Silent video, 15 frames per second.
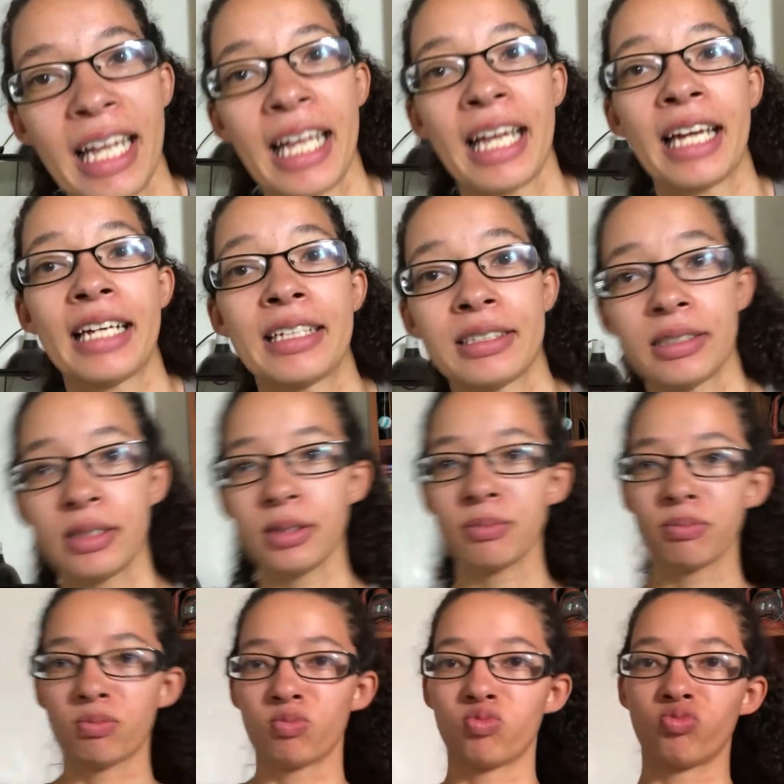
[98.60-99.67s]
And
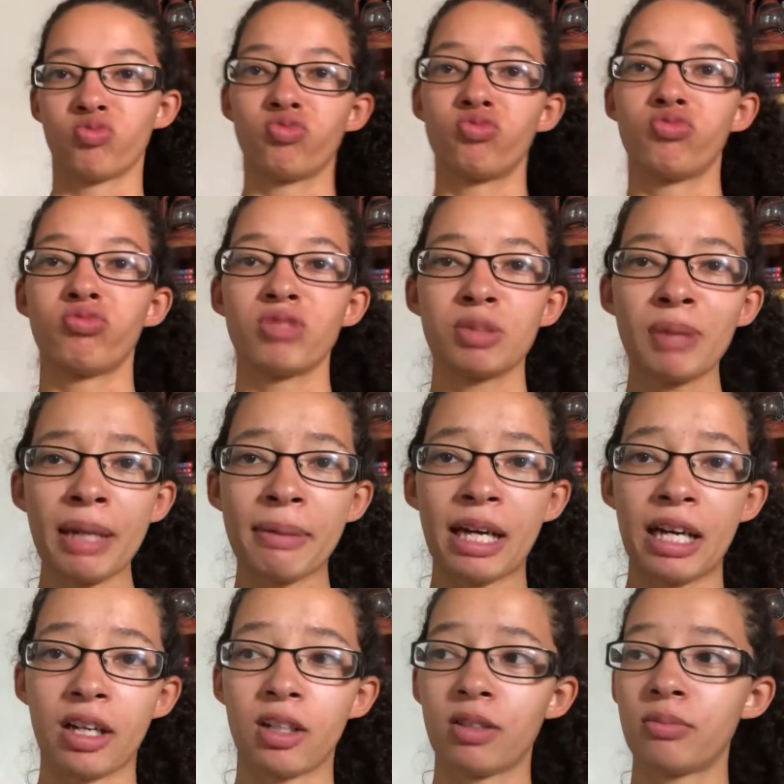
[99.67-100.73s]
spray
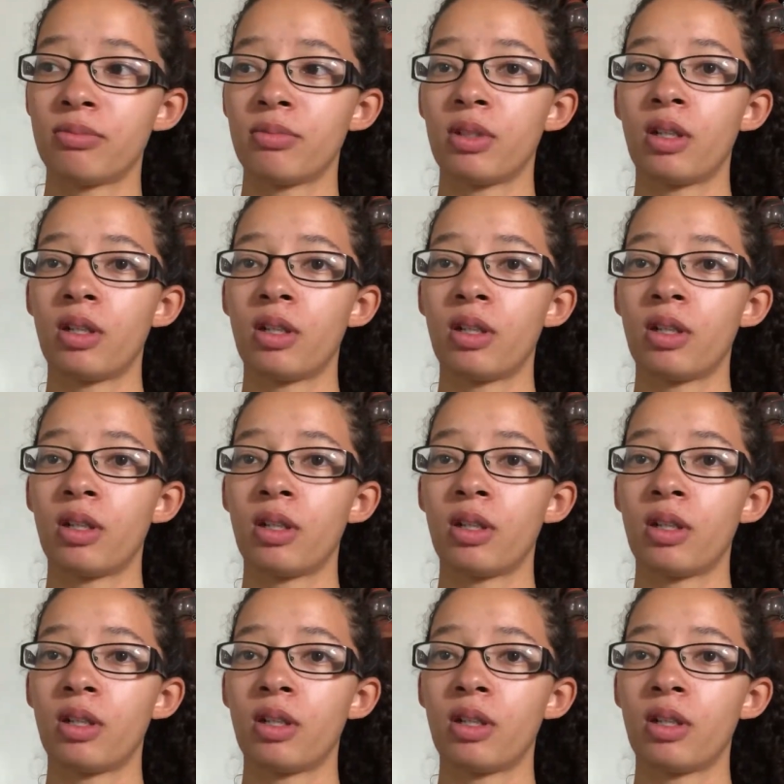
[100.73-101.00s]
bottle.